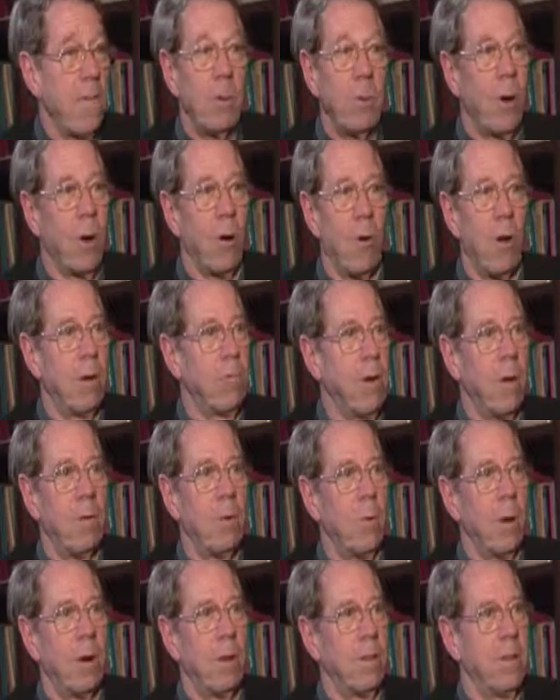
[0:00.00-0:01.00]
Everywhere, all around the
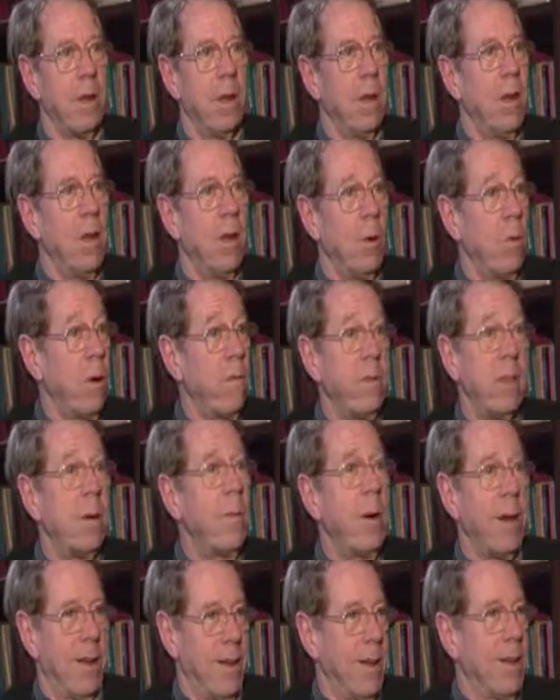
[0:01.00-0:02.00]
world. Wherever there are
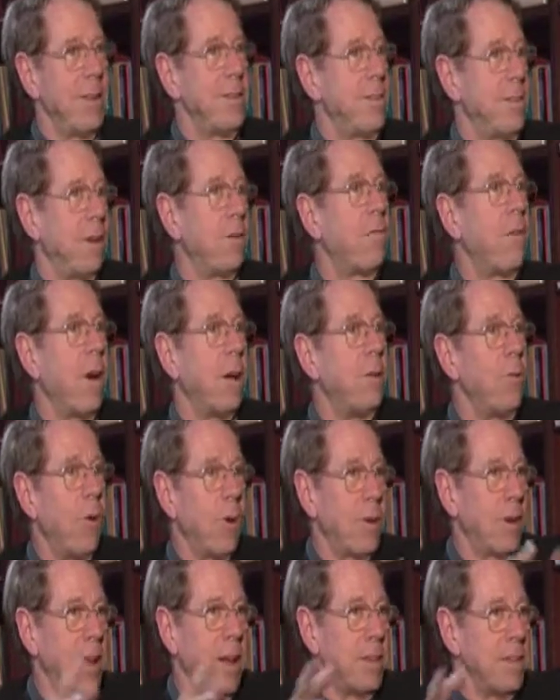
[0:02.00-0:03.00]
Baha'is, they're trying to
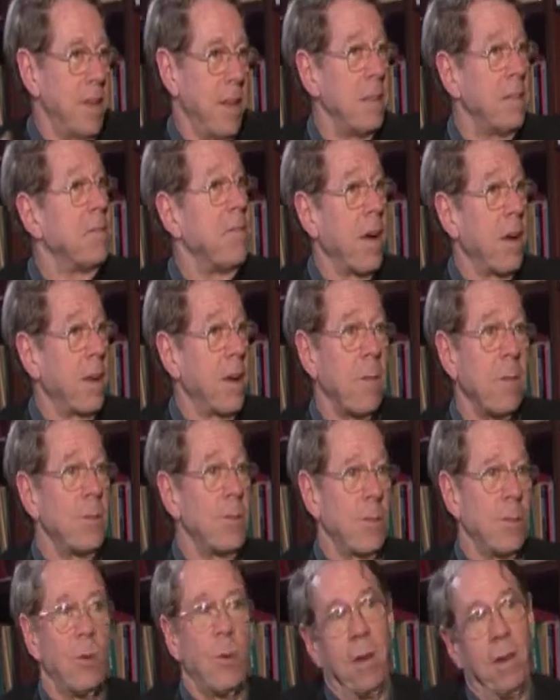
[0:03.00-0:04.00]
organize these, inviting
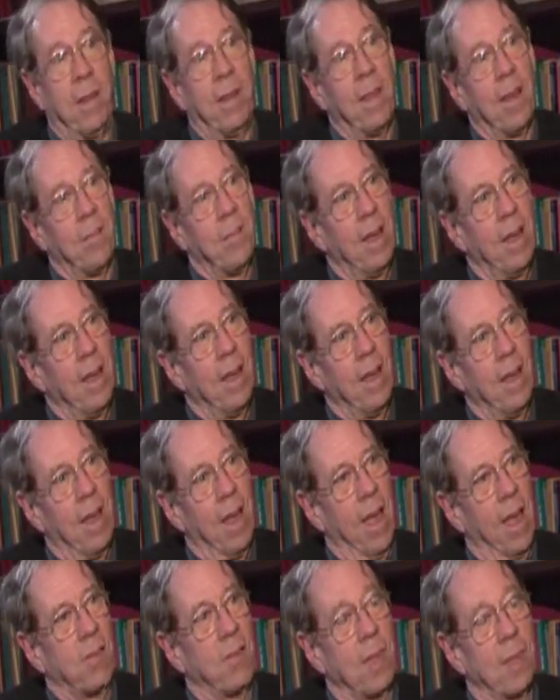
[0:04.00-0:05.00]
others to join in them.
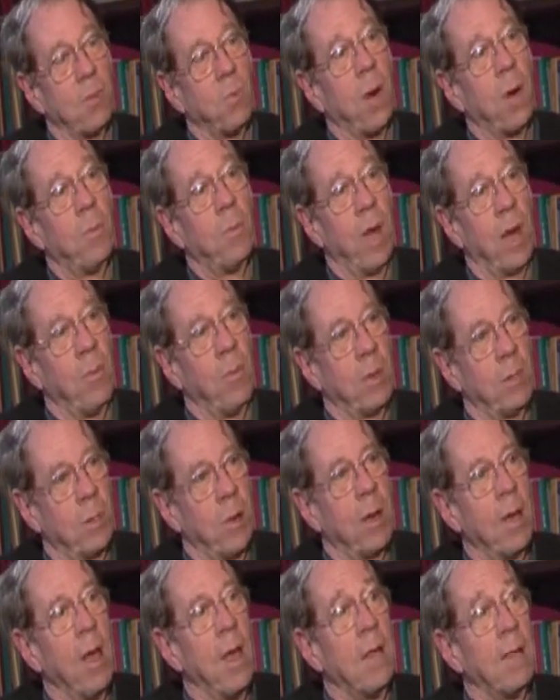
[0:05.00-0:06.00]
And that's one way in which
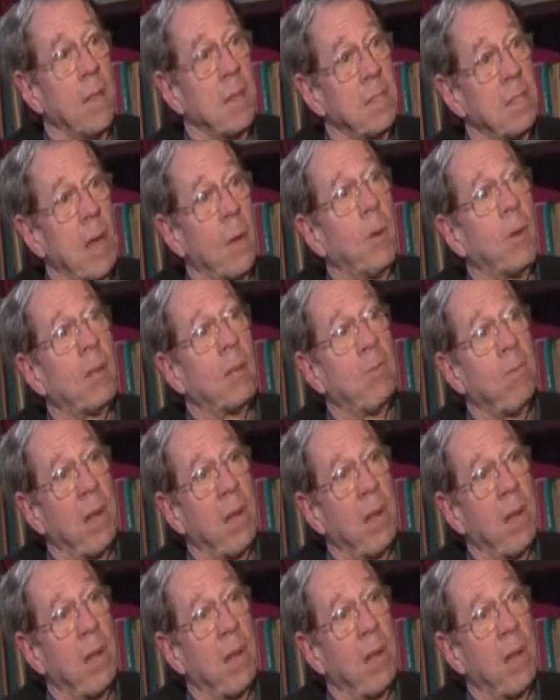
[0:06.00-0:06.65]
saying this is how we can